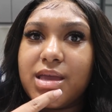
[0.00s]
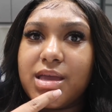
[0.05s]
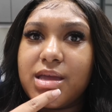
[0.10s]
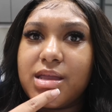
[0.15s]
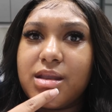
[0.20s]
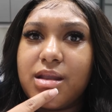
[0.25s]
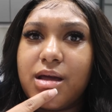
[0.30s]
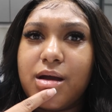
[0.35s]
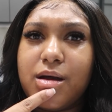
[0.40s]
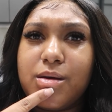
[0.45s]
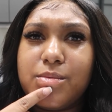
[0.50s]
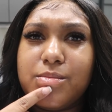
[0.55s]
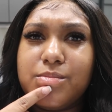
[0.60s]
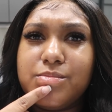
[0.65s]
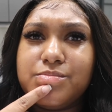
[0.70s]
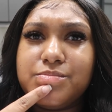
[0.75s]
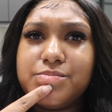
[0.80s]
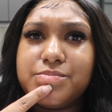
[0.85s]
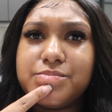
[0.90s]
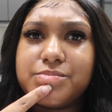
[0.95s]
and then
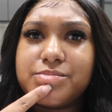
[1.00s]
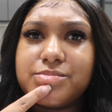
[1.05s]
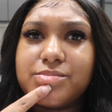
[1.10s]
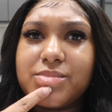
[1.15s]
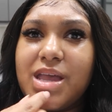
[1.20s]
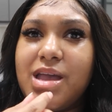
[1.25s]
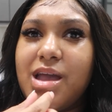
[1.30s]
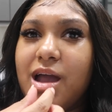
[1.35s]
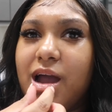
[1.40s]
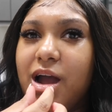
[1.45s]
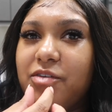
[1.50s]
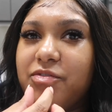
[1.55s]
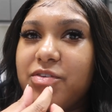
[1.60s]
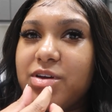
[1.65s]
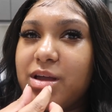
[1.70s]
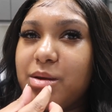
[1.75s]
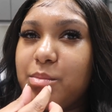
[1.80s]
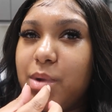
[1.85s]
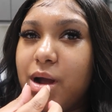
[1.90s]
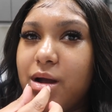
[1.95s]
um, I
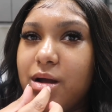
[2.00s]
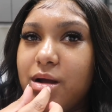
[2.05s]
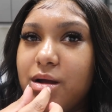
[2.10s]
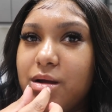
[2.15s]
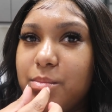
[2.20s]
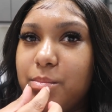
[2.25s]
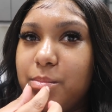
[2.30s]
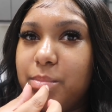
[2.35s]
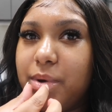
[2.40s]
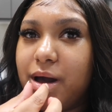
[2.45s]
feel like my